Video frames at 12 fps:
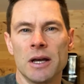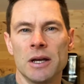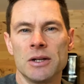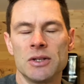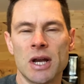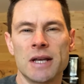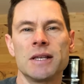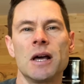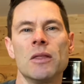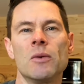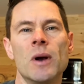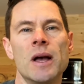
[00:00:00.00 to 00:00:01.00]
check us out
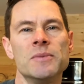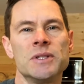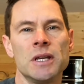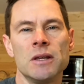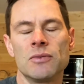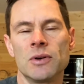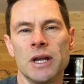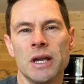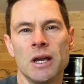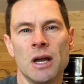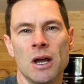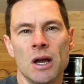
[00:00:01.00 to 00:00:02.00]
on the web,
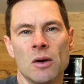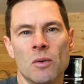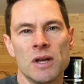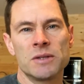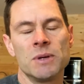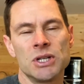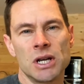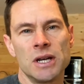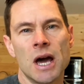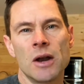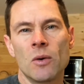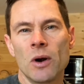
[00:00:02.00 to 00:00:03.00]

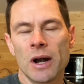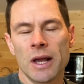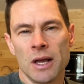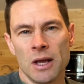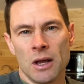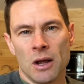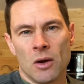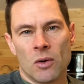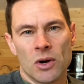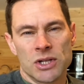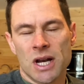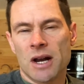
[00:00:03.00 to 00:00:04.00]
c3westmichigan.org,
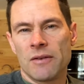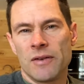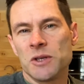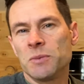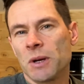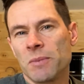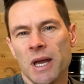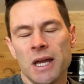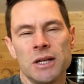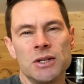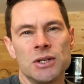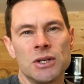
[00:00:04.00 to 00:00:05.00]
or check our Facebook
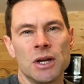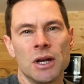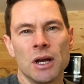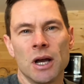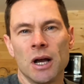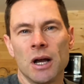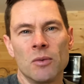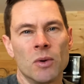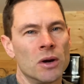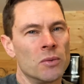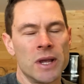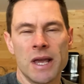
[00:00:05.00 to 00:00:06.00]
page
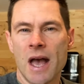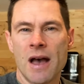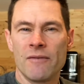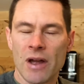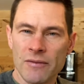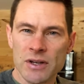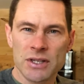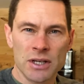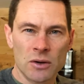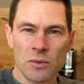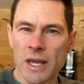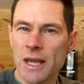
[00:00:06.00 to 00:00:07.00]
where we have every
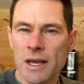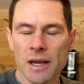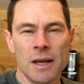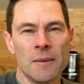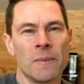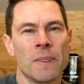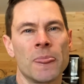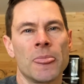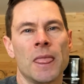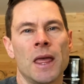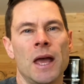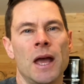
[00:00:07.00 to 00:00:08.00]
single week,
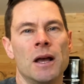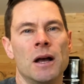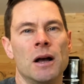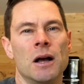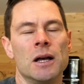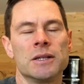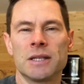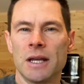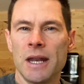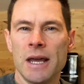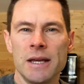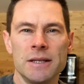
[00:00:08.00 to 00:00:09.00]

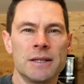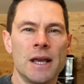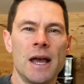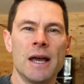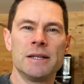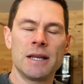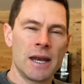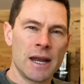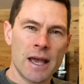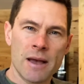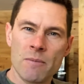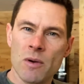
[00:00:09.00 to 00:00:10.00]
Sundays at 10
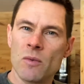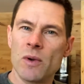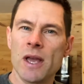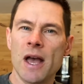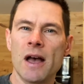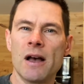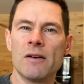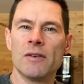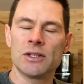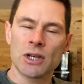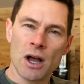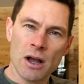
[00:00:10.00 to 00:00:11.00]
a.m., we have a
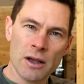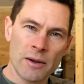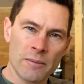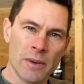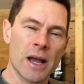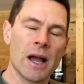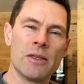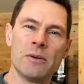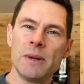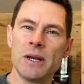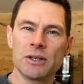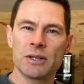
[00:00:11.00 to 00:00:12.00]
talk by either
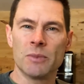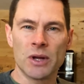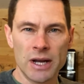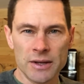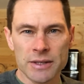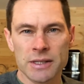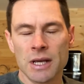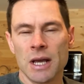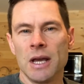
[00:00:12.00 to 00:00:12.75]
me or someone else.